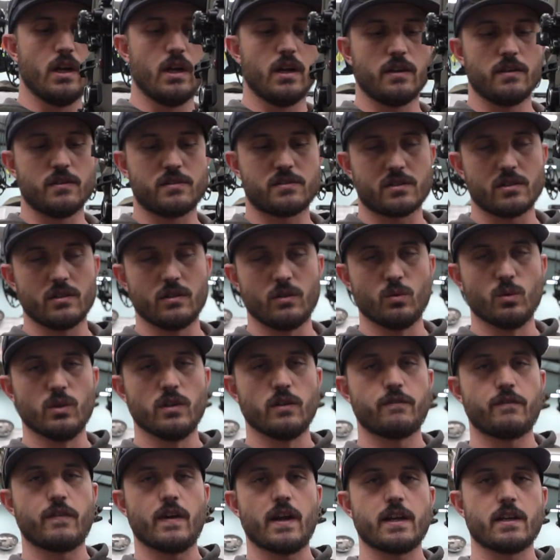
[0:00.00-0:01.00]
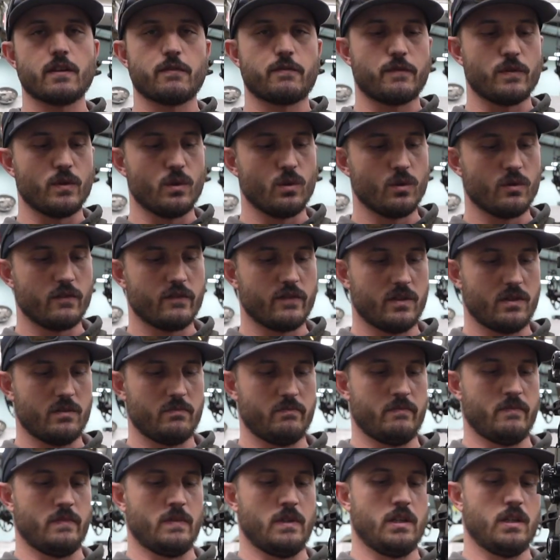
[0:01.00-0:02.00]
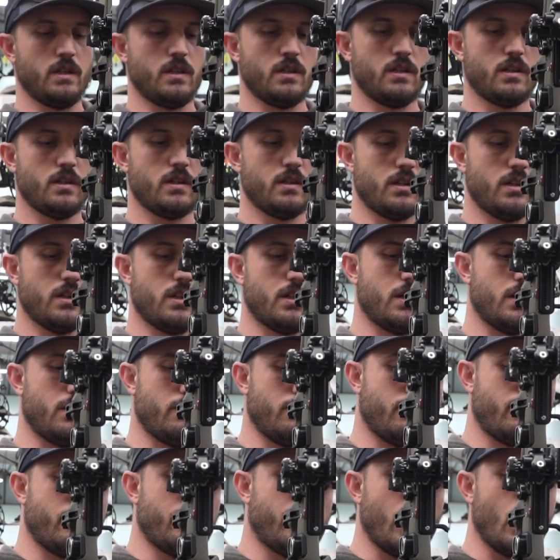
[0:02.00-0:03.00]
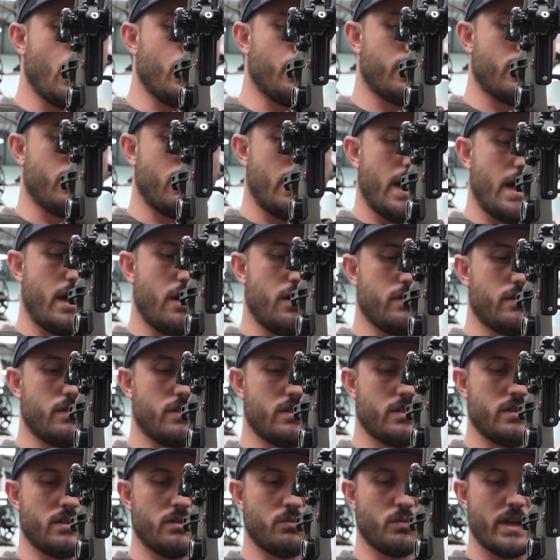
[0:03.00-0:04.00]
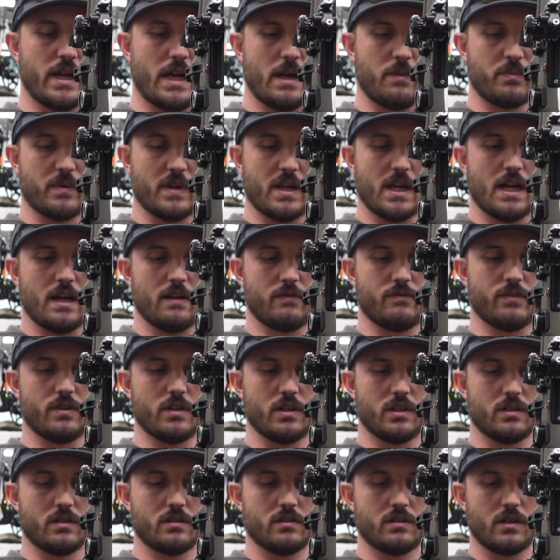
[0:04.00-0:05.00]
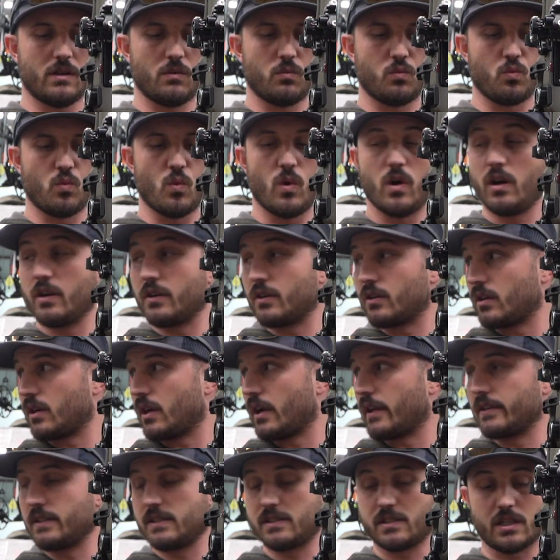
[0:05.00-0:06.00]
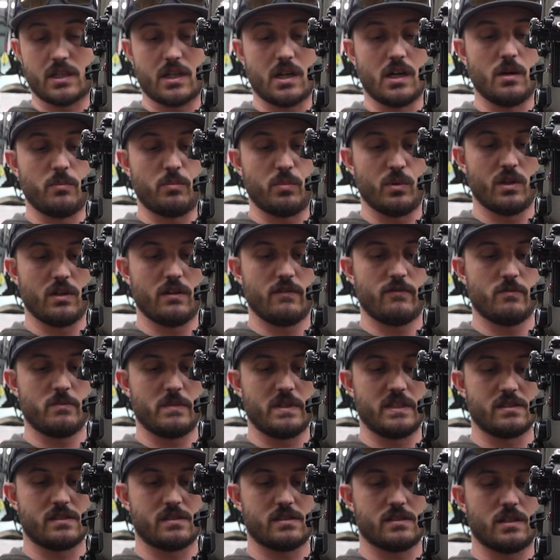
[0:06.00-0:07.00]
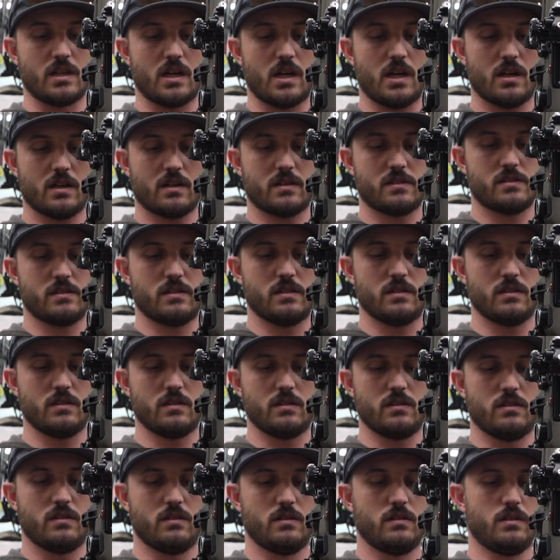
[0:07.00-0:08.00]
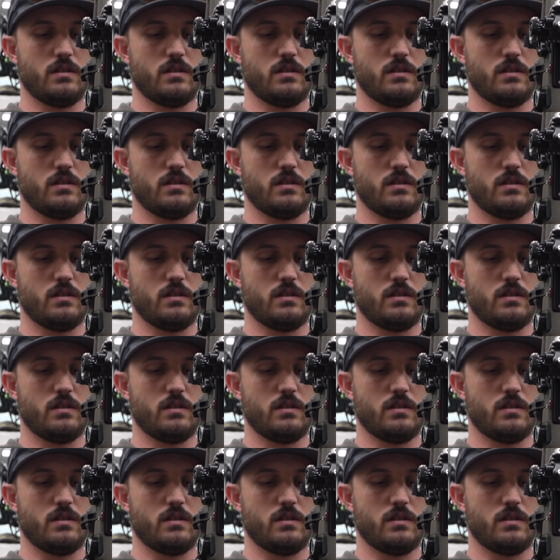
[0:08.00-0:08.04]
You still will find a few of them floating around. We happen to have one or at least a couple of them in stock still.